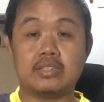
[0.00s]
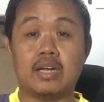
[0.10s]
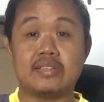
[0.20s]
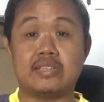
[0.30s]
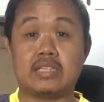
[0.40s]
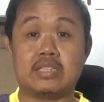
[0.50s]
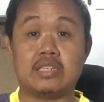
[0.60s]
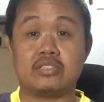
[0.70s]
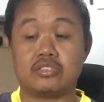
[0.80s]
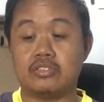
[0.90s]
the
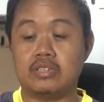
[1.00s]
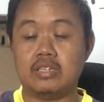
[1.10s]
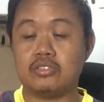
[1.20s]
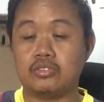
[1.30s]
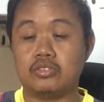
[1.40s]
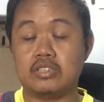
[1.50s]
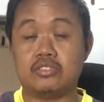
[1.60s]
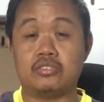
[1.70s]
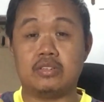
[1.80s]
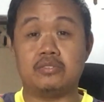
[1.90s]
settings on it so
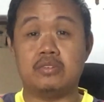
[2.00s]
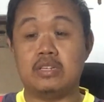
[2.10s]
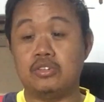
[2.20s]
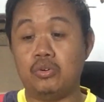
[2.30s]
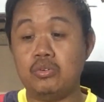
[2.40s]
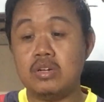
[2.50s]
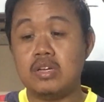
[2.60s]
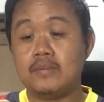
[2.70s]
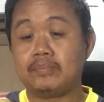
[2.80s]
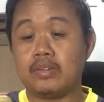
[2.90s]
that will know.
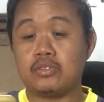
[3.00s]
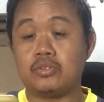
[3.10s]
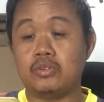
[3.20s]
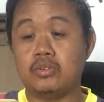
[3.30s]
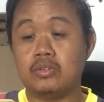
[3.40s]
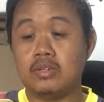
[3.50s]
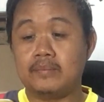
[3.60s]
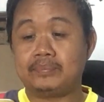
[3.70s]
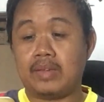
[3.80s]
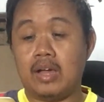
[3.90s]
So
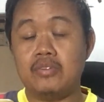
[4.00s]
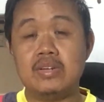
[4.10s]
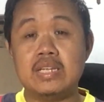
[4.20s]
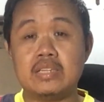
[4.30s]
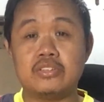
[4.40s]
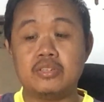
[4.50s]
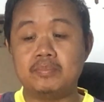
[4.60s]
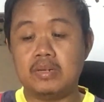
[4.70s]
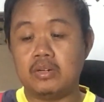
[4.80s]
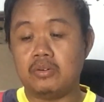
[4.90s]
I will link down
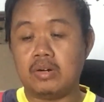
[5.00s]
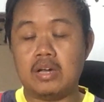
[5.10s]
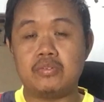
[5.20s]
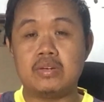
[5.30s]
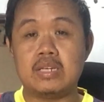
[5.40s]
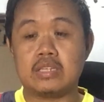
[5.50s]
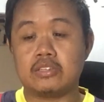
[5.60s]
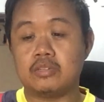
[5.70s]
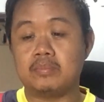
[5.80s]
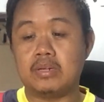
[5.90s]
below
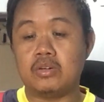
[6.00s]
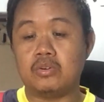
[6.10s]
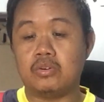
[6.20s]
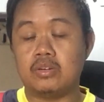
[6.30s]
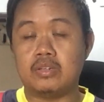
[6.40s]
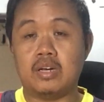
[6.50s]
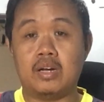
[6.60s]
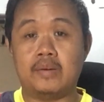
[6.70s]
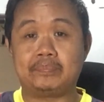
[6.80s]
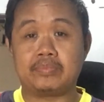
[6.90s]
all
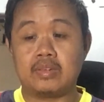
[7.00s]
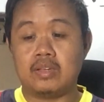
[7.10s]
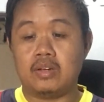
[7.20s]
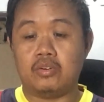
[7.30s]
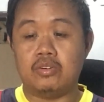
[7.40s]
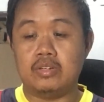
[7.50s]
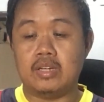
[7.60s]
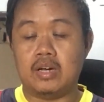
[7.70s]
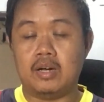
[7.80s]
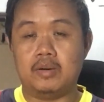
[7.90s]

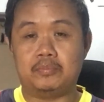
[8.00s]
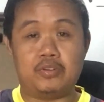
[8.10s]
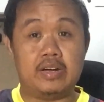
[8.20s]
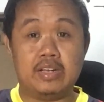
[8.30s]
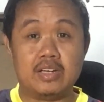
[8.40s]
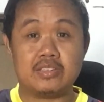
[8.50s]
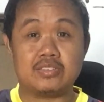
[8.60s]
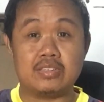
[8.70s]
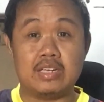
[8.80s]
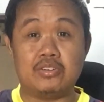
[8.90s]
the
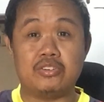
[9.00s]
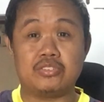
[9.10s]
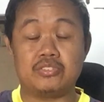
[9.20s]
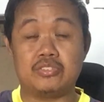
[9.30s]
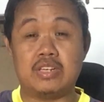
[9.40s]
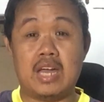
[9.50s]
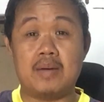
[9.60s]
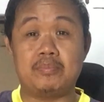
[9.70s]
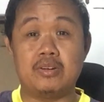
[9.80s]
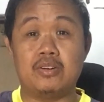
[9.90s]
products, and also to the
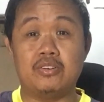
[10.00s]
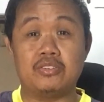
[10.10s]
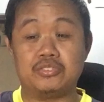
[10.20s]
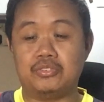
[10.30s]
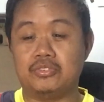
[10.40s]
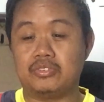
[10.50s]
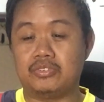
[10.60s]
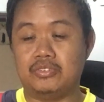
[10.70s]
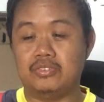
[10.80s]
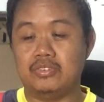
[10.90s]
Apple also. So,